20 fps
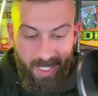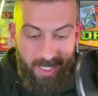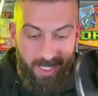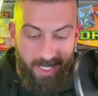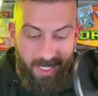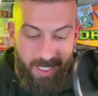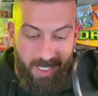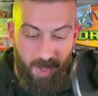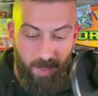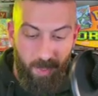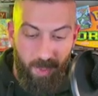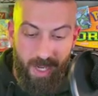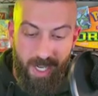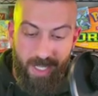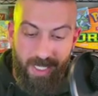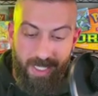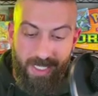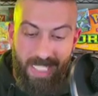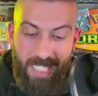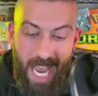
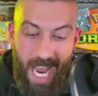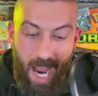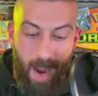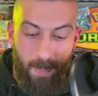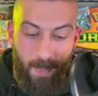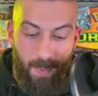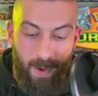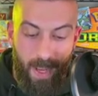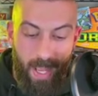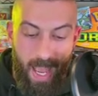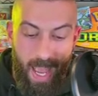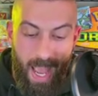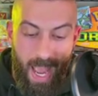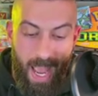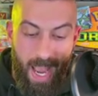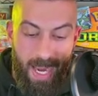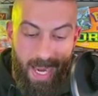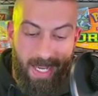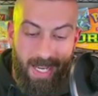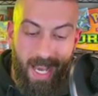Sabrina's Abra,
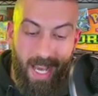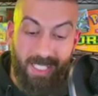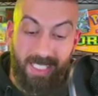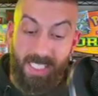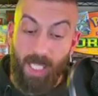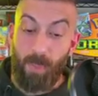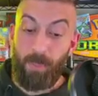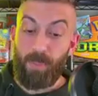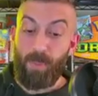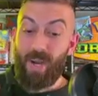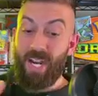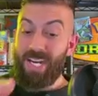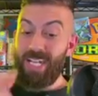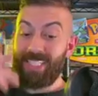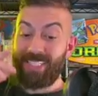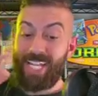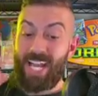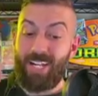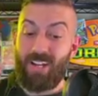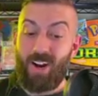and uh, Sabrina's
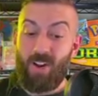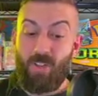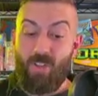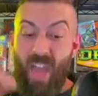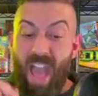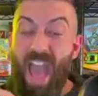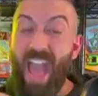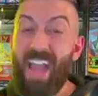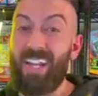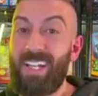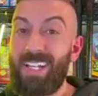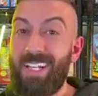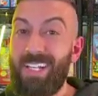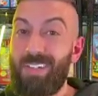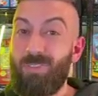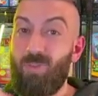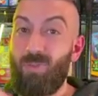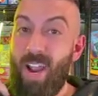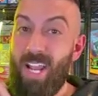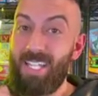Gengar. That
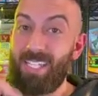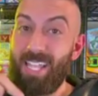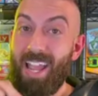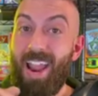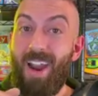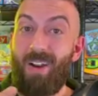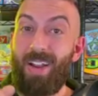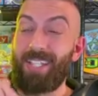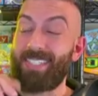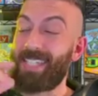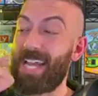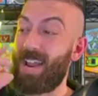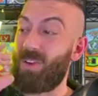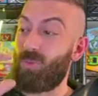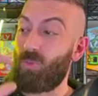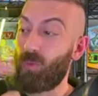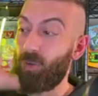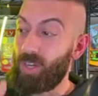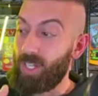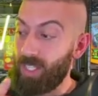right there is a
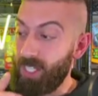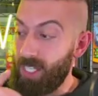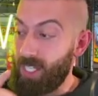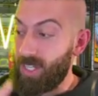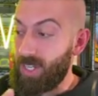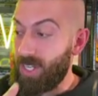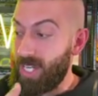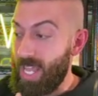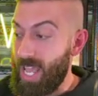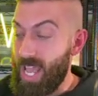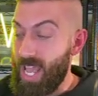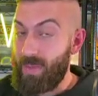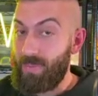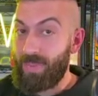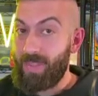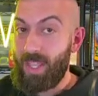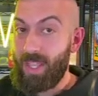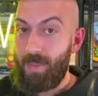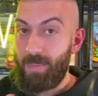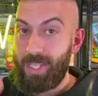really good hit
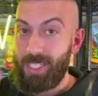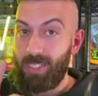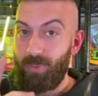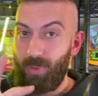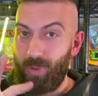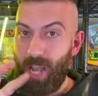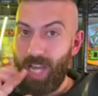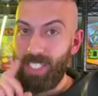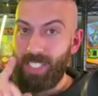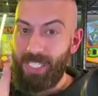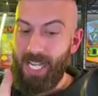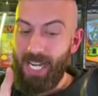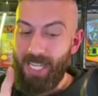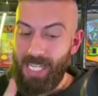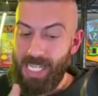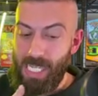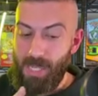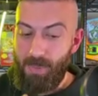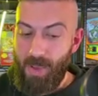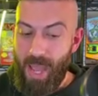because if you guys check
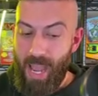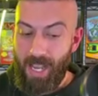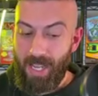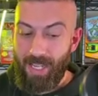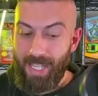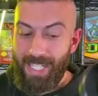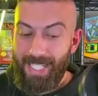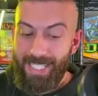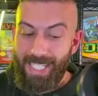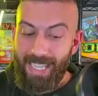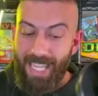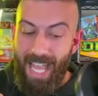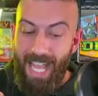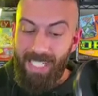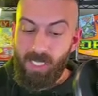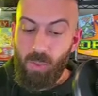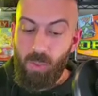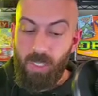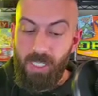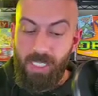eBay, the
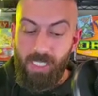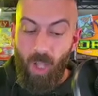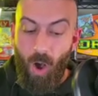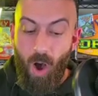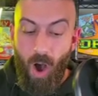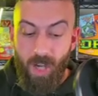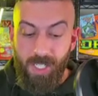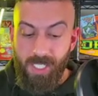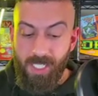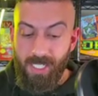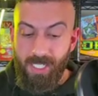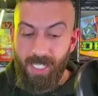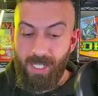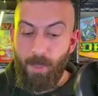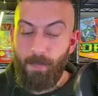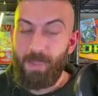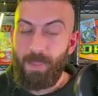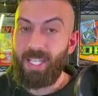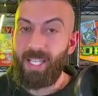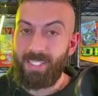last one of these auctioned in a
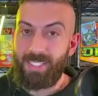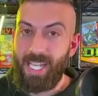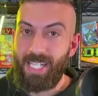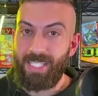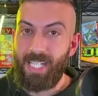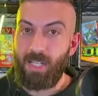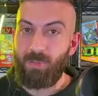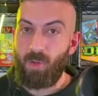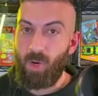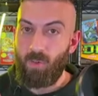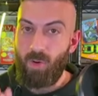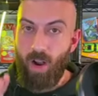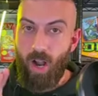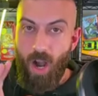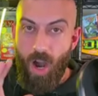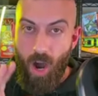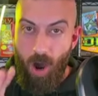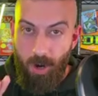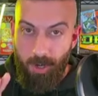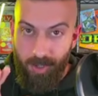PSA 10 for over
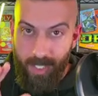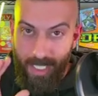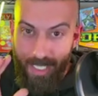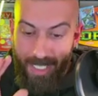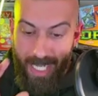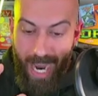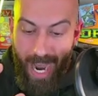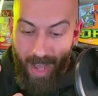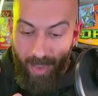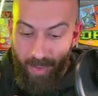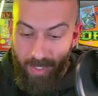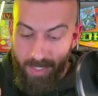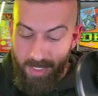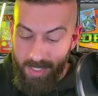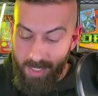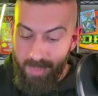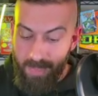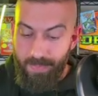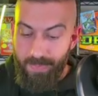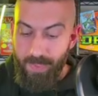
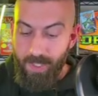$100.